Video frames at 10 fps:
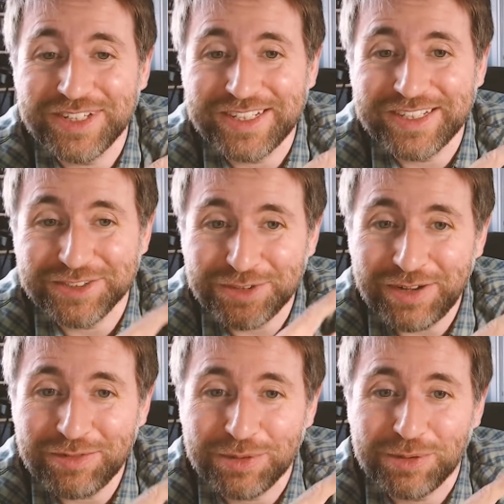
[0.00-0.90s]
so that he could
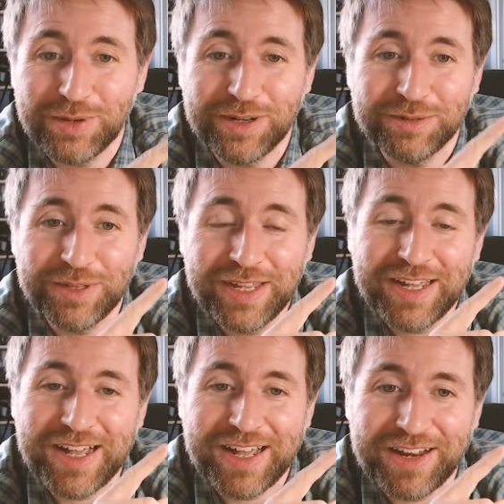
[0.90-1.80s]
travel the world
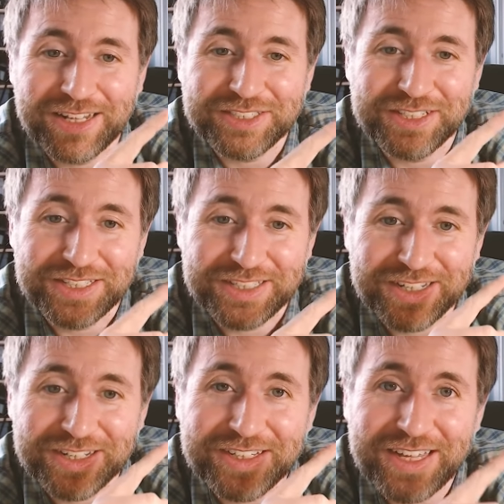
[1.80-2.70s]
and
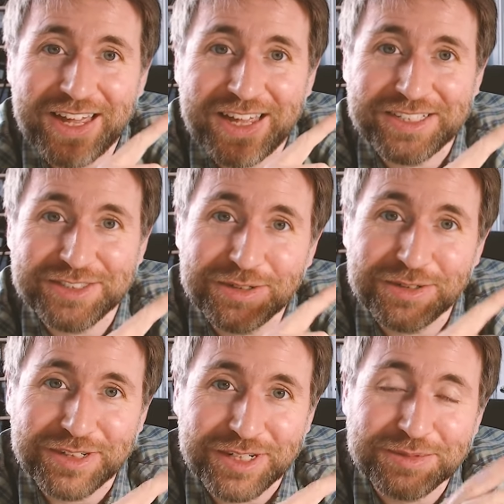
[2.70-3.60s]
actually get a
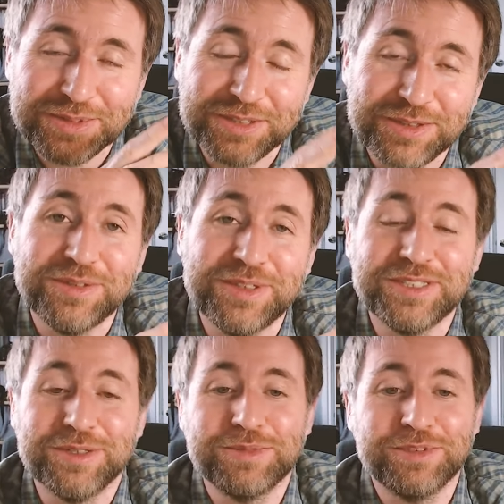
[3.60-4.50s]
solar eclipse and do
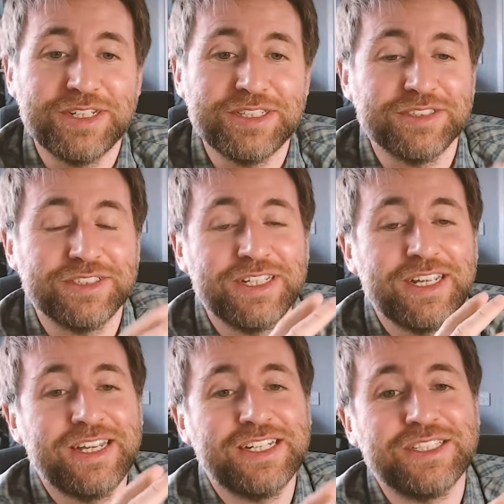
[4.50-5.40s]
these observations.
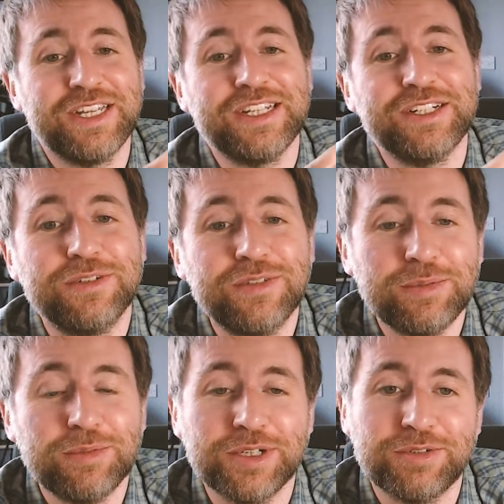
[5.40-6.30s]
It's an
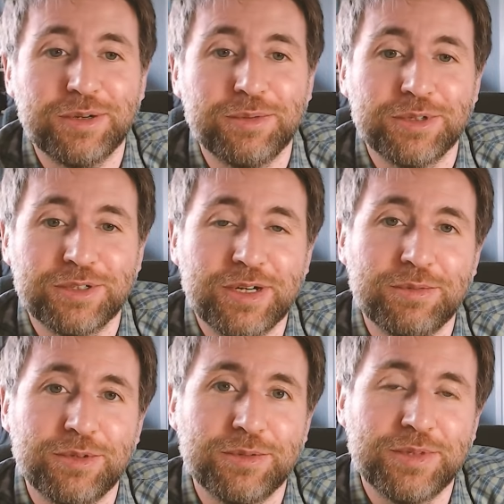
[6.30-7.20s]
incredible, incredible,
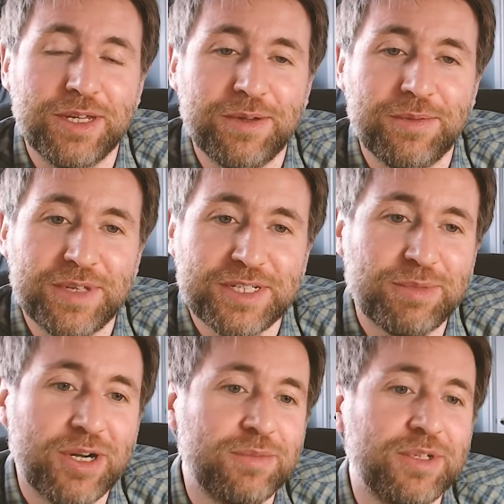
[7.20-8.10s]
incredible um,
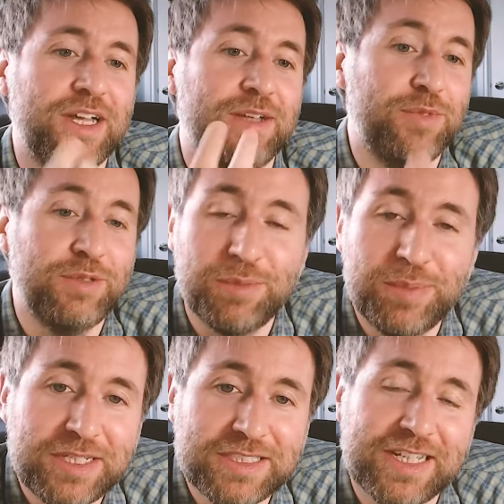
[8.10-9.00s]
experiment, and we
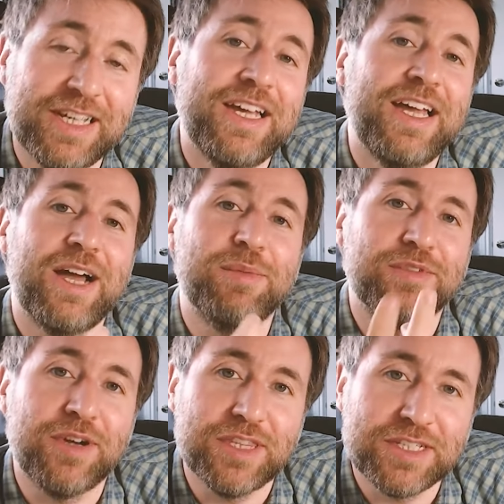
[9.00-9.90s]
repeat it and
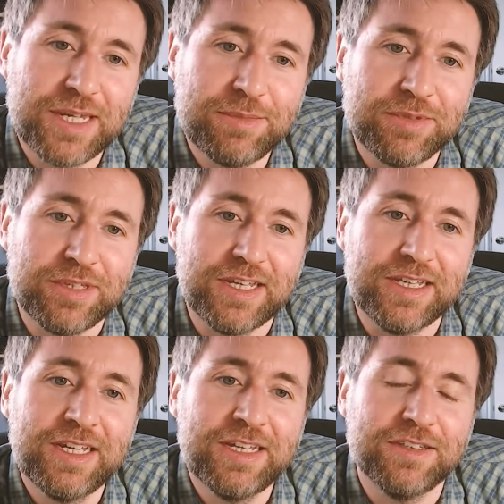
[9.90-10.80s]
we find the same
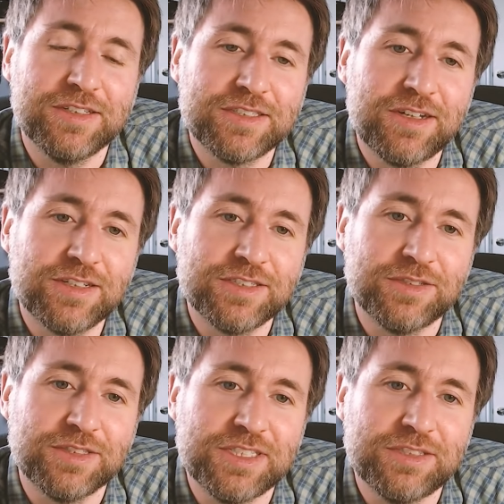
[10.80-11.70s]
thing. The stars
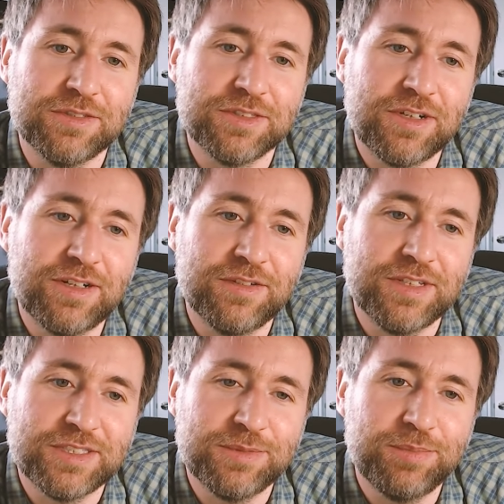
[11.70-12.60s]
you can see to the side of
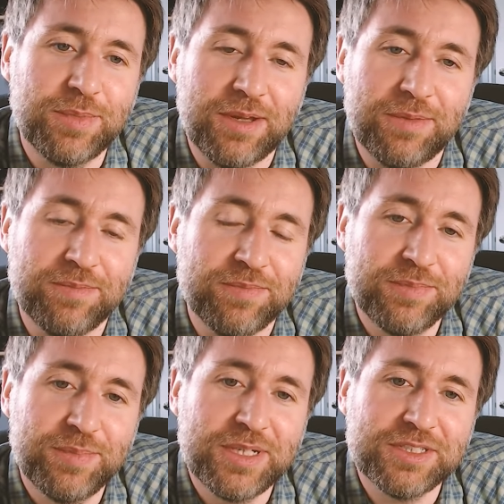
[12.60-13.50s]
this um,
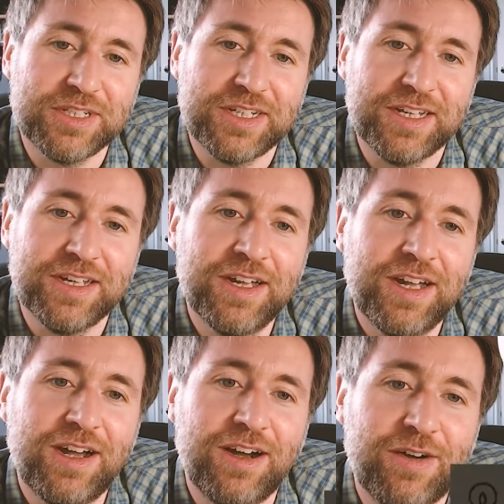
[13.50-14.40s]
picture here
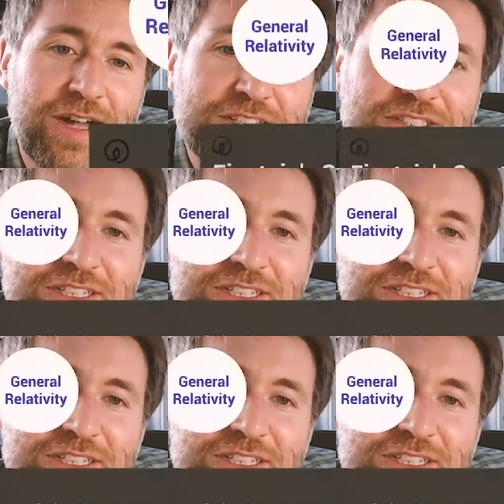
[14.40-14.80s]
are